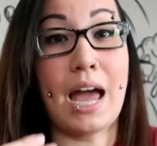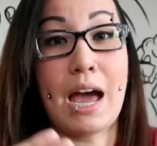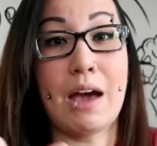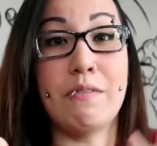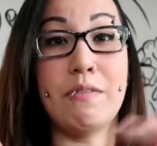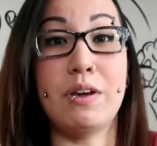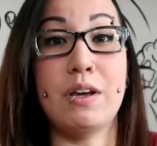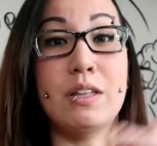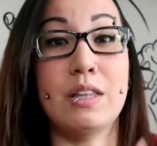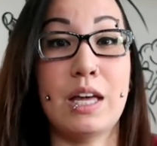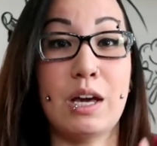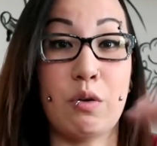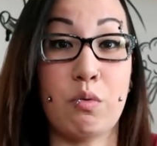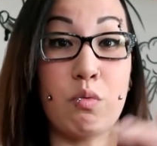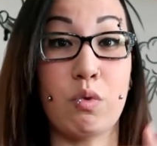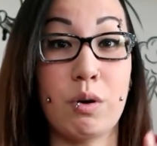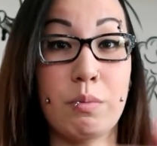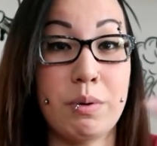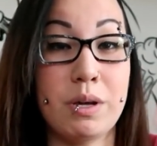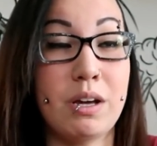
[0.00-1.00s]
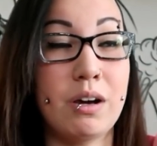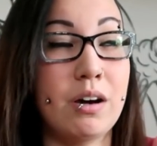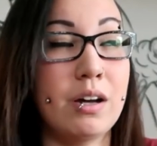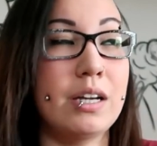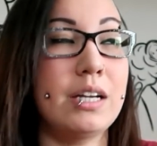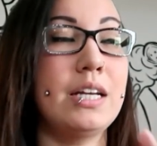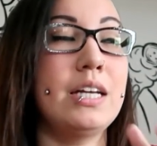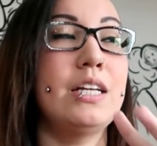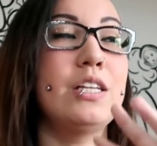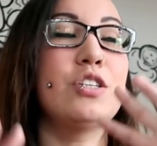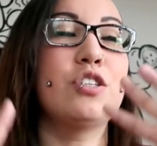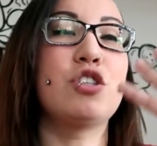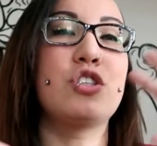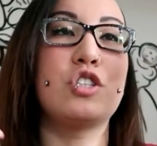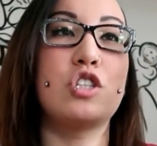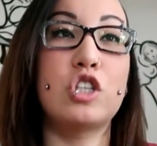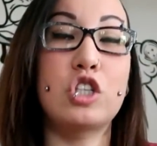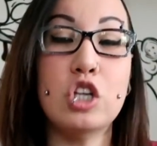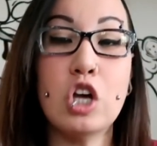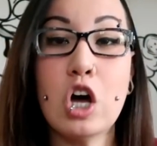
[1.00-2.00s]
have it like rubbing on it.
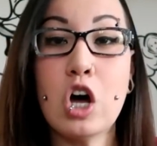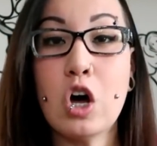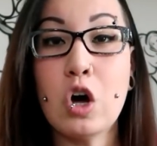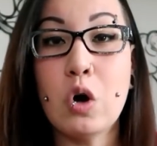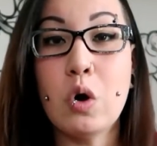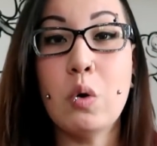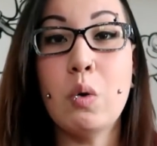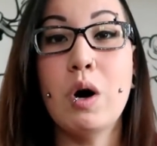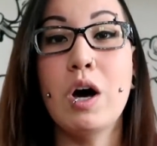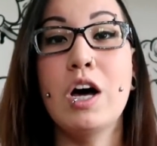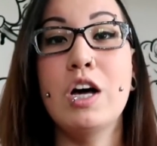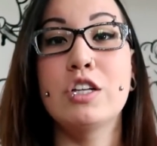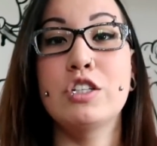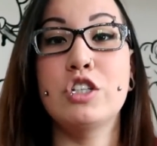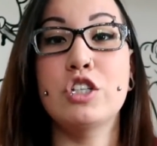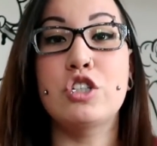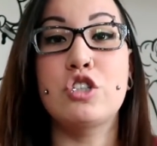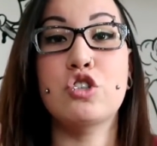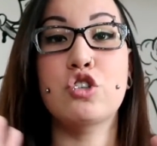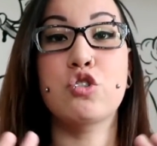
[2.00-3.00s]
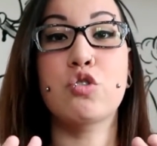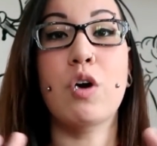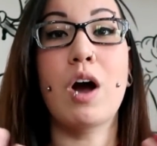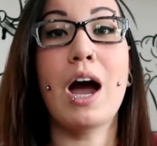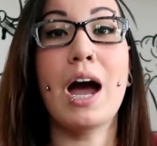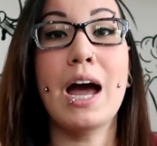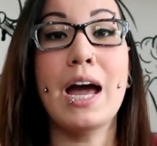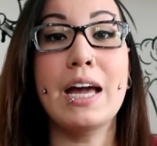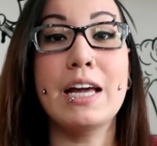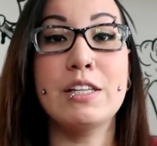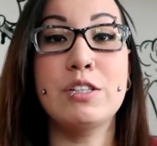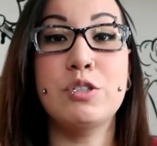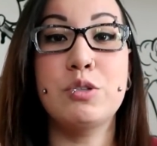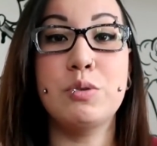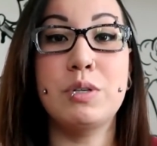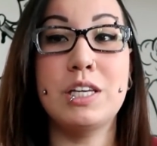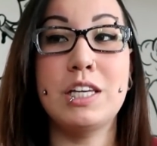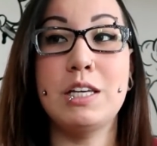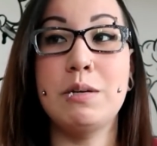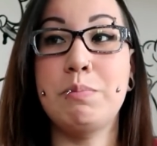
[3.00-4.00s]
So just try
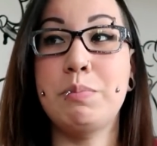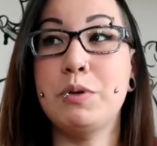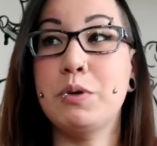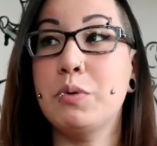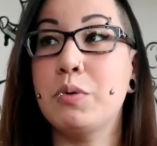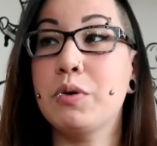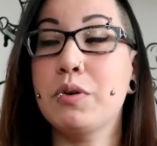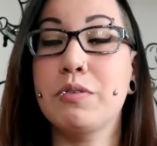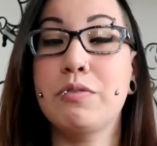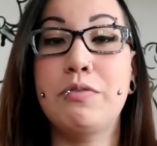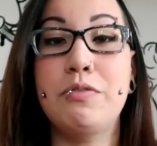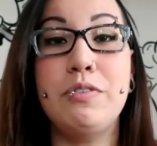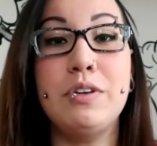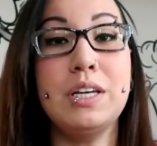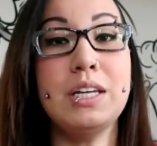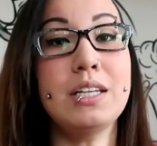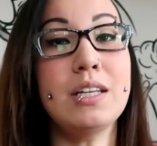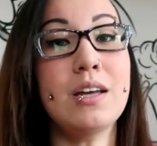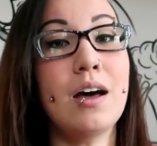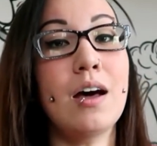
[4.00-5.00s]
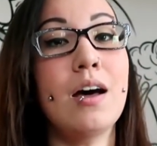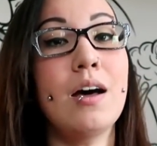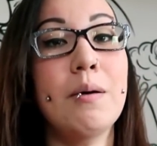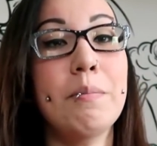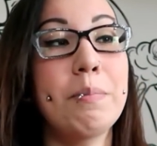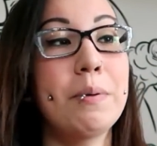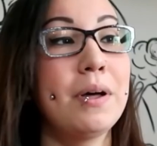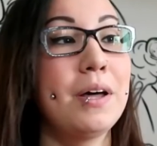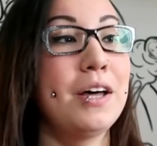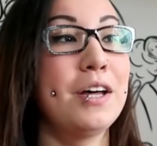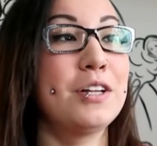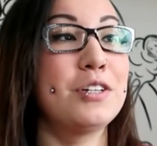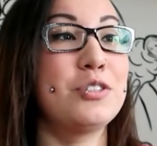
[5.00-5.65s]
to keep your feet up.